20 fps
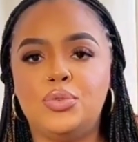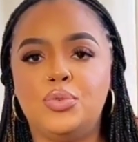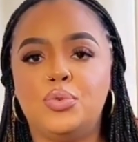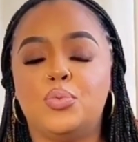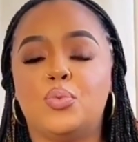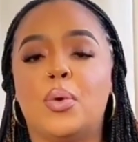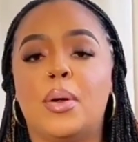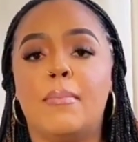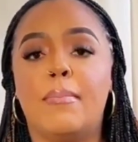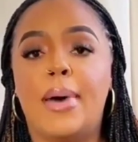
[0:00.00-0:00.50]

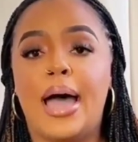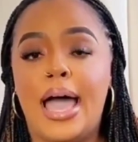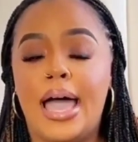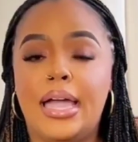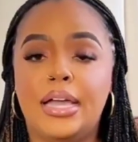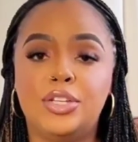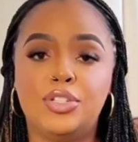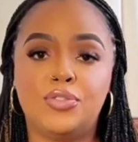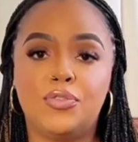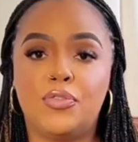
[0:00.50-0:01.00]
In a
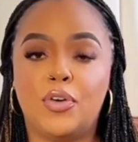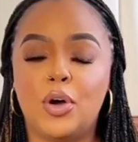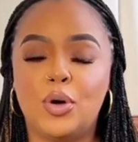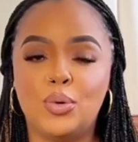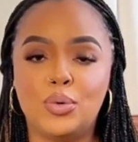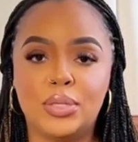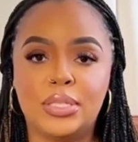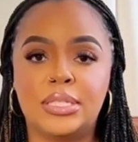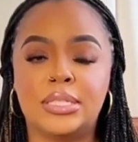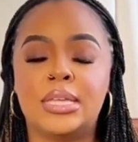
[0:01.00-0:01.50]
land where
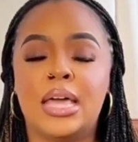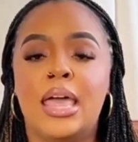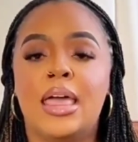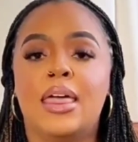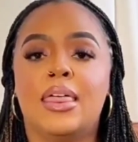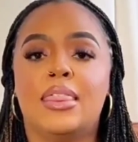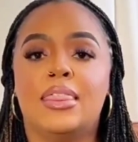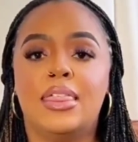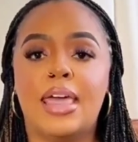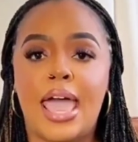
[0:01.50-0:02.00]
silence is
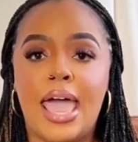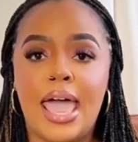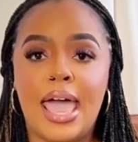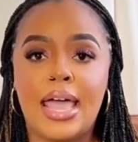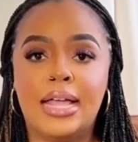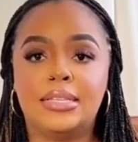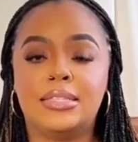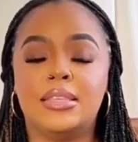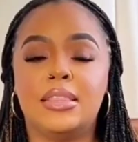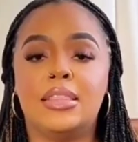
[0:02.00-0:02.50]
often
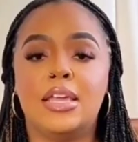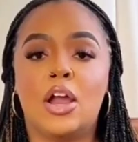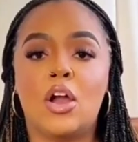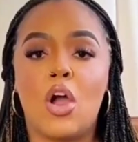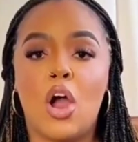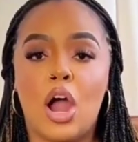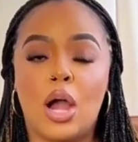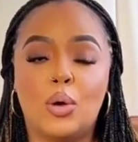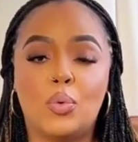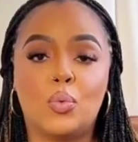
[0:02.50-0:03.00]
safer than
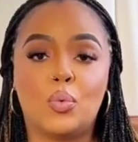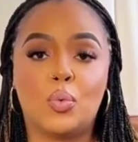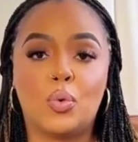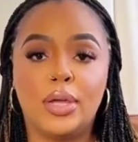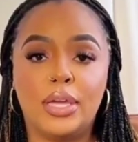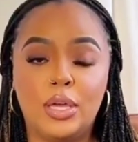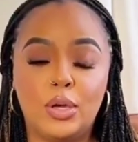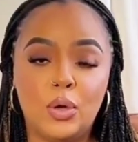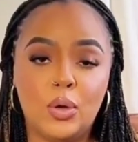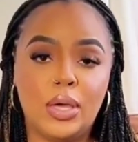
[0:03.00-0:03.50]
resistance,